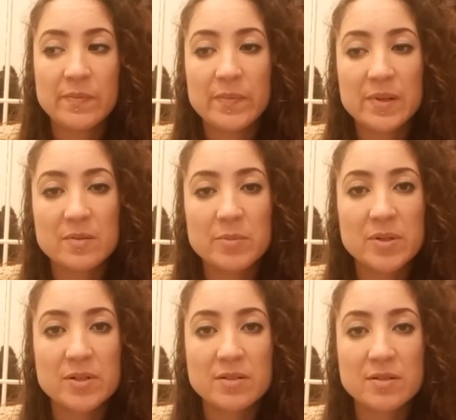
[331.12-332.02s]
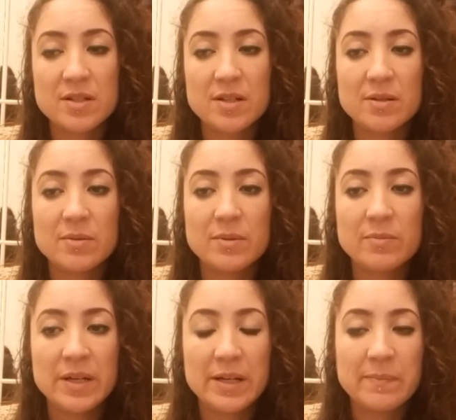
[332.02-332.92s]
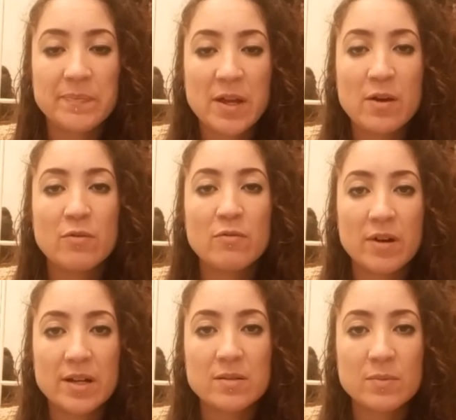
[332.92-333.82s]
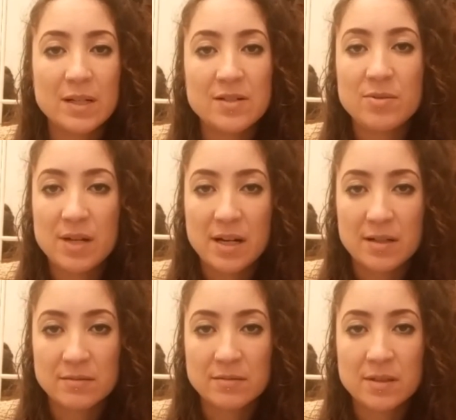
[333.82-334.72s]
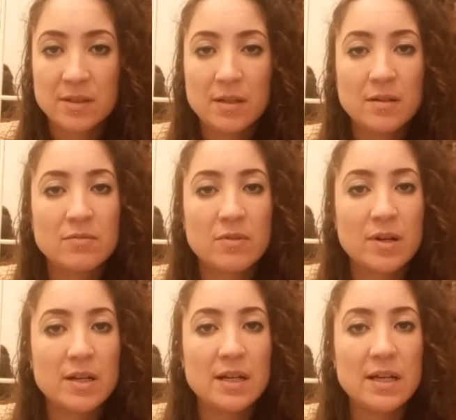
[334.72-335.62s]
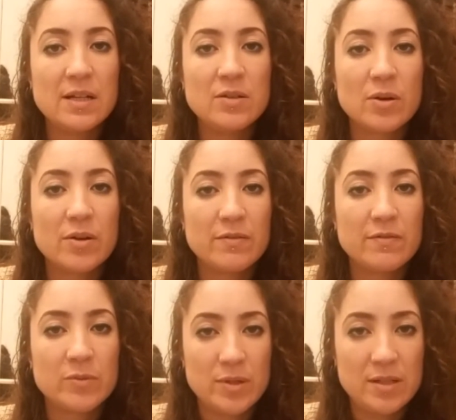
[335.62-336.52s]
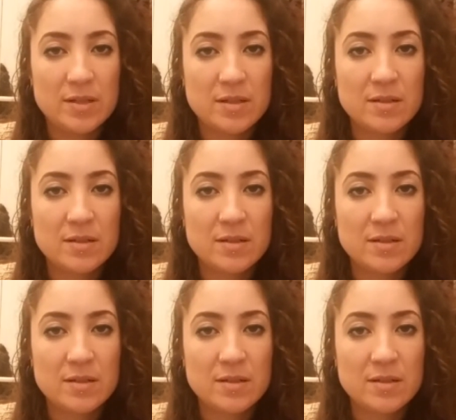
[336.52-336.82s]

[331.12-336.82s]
as a person to you, would be write as well as you can, write in your own voice,